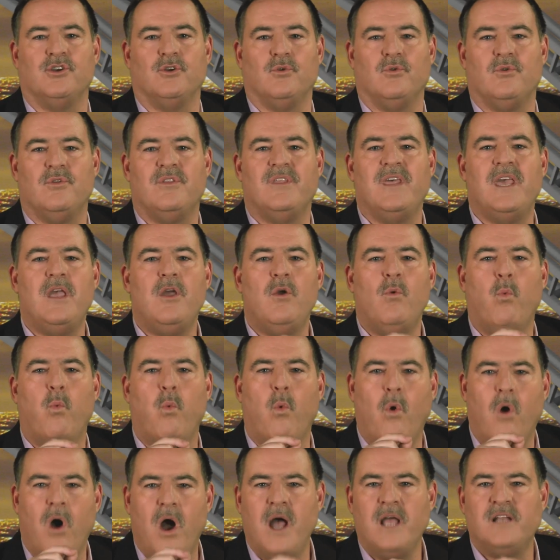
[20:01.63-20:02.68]
you. They
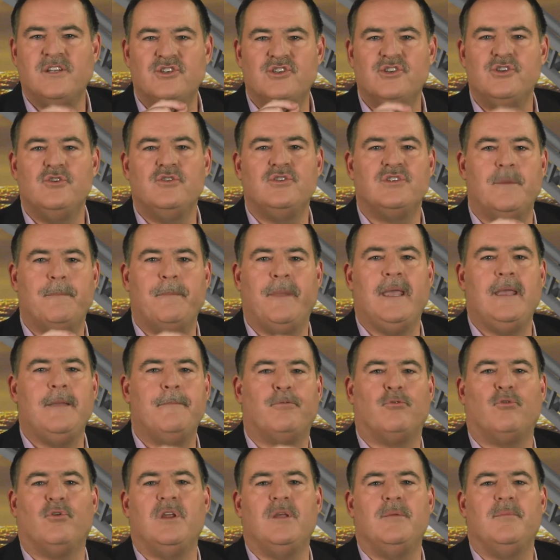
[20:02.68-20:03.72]
want you to pay
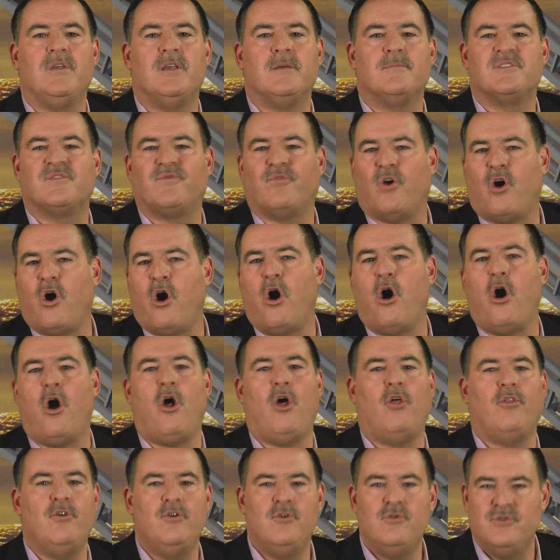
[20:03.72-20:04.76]
premiums for
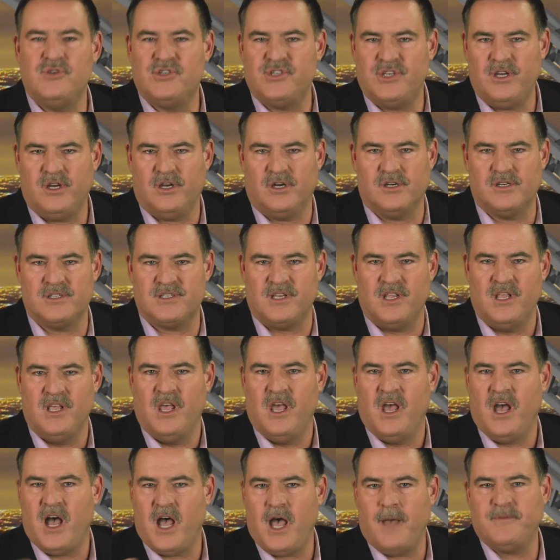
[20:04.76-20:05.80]
all those years
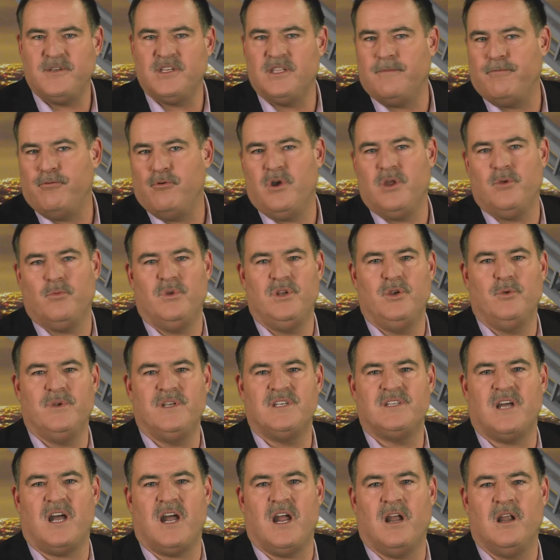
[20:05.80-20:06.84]
up to the point when you
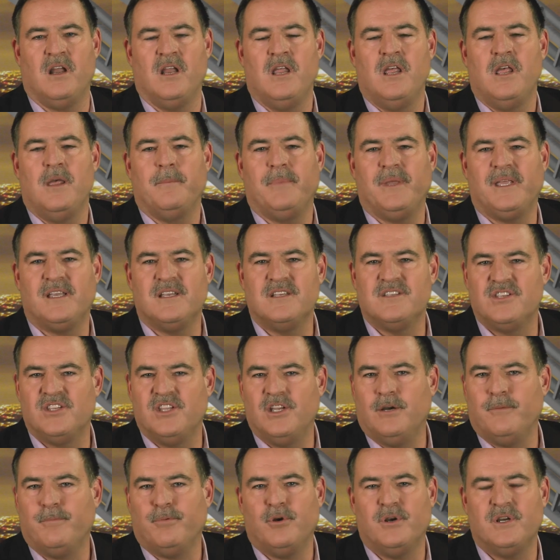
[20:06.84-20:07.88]
retire because
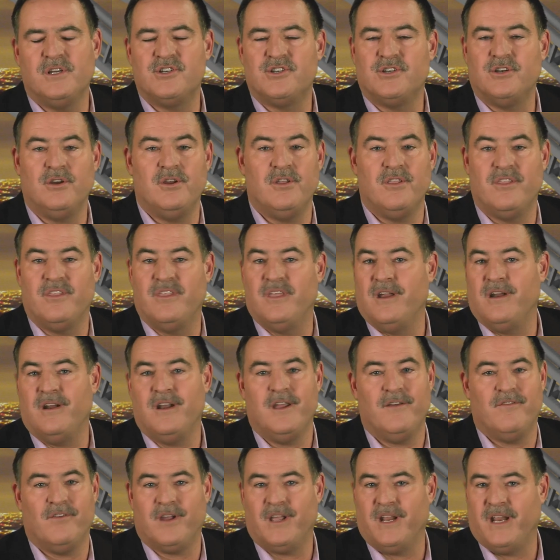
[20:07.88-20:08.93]
they're pretty sure they're
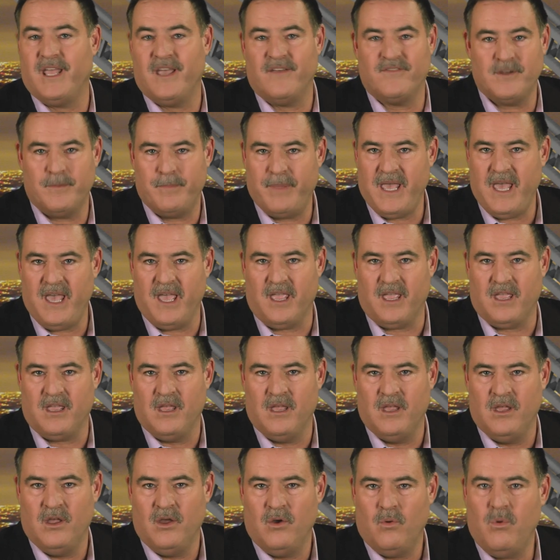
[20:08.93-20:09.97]
never going to have to pay.
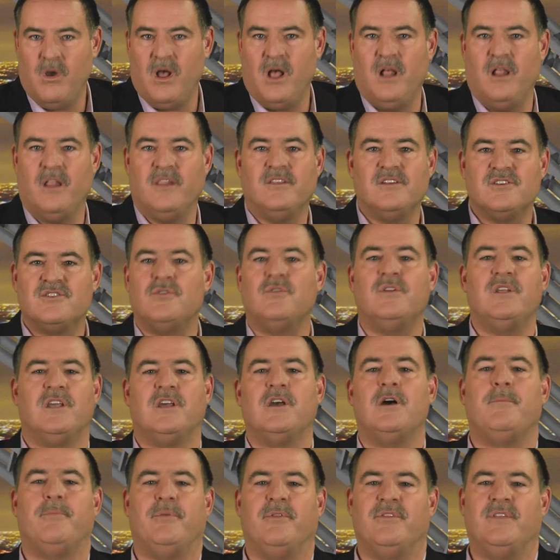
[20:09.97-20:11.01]
Well, there's only a
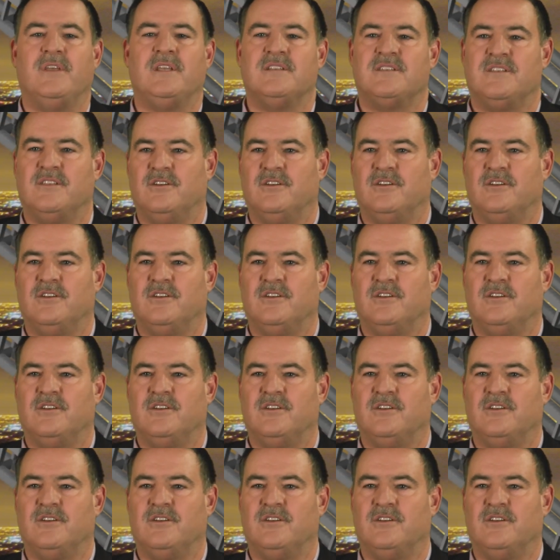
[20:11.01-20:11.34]
couple things